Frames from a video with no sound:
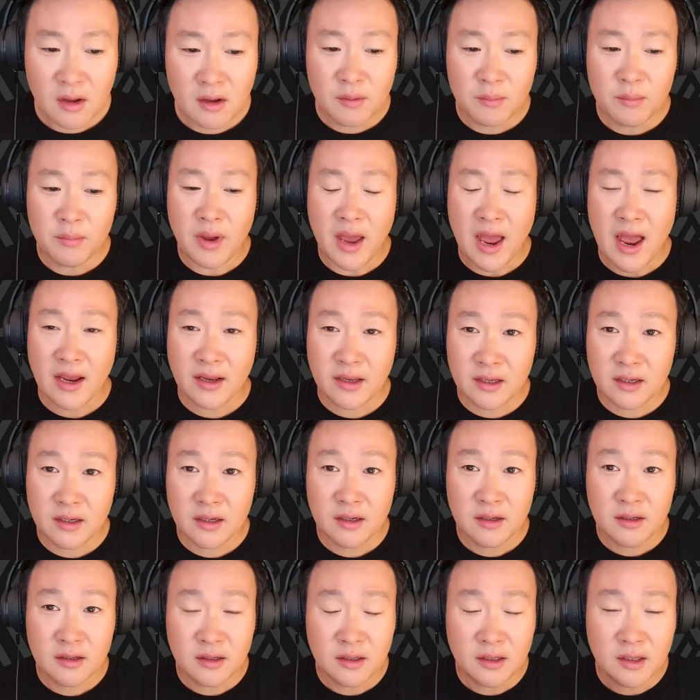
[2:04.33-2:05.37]
back
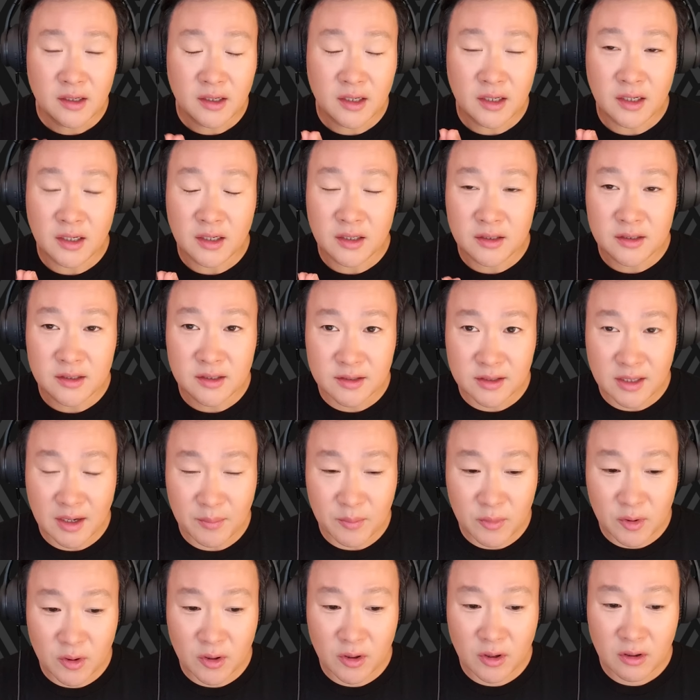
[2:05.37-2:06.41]
in
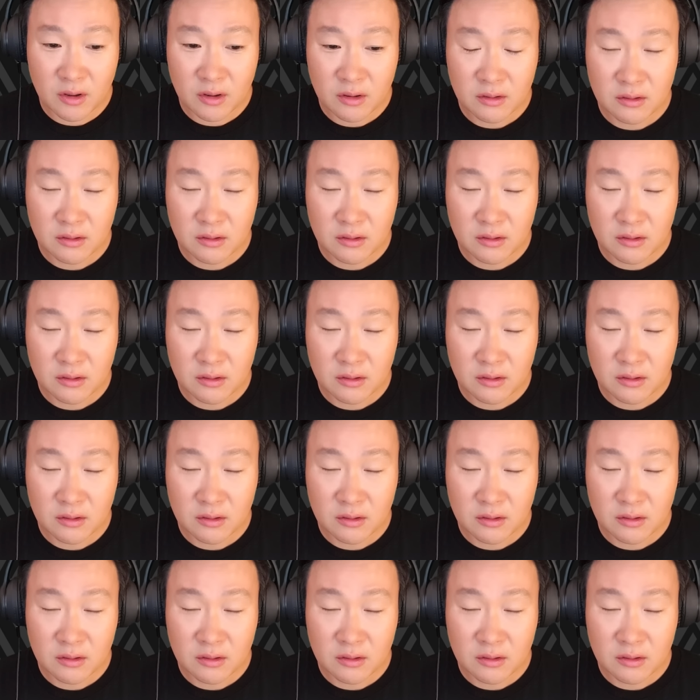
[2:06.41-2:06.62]
December